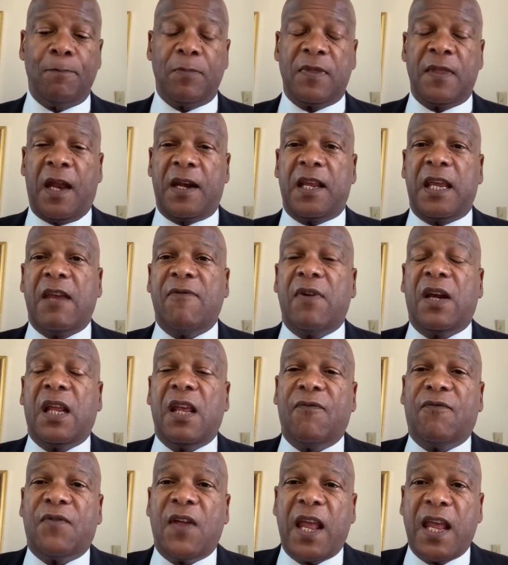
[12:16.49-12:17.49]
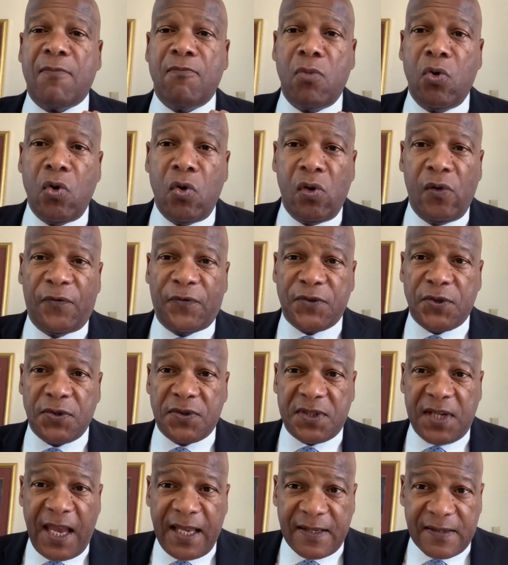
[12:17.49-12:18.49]
That even if they move to
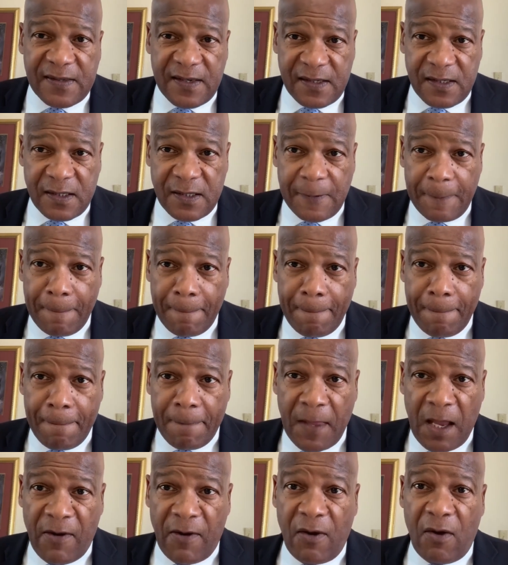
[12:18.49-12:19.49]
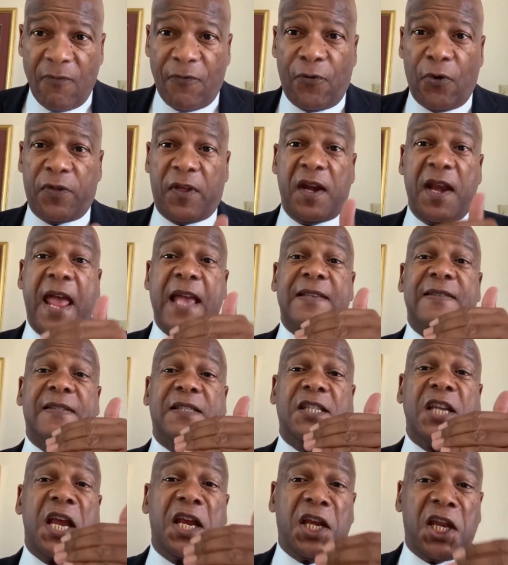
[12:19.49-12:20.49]
Texas, for the
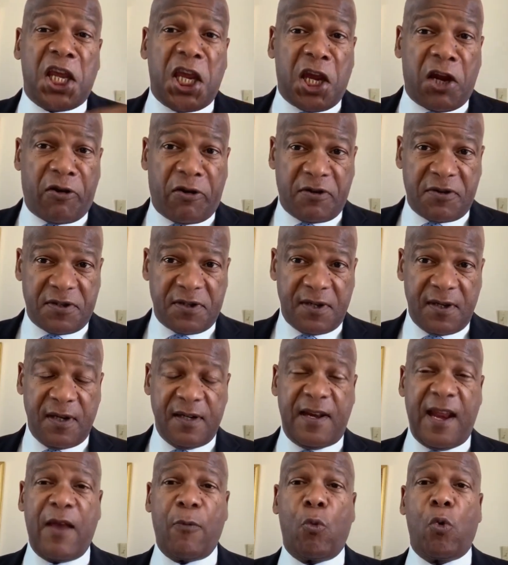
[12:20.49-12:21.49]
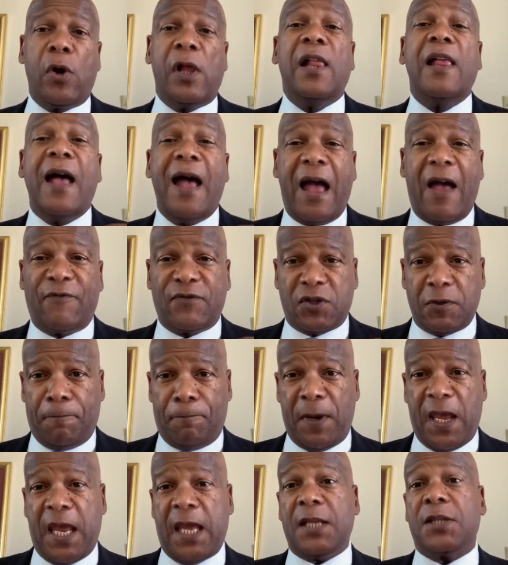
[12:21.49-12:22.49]
next 10 years, they will have to
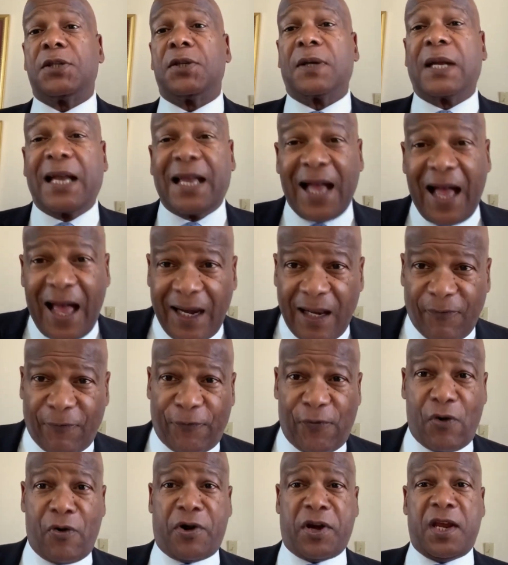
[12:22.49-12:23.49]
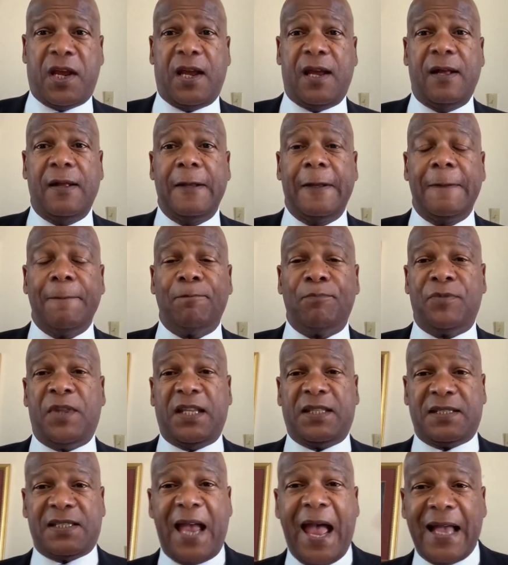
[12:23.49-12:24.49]
pay to California the
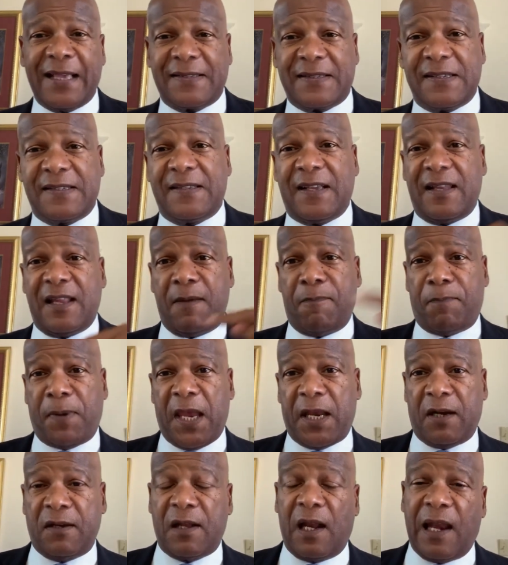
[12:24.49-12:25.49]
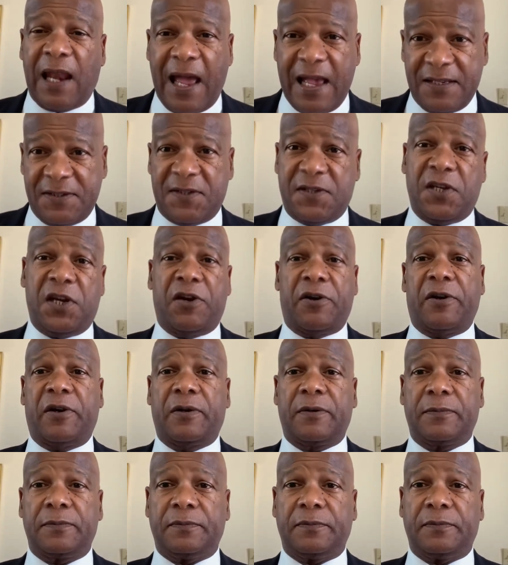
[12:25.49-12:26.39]
taxes that they paid on the last year.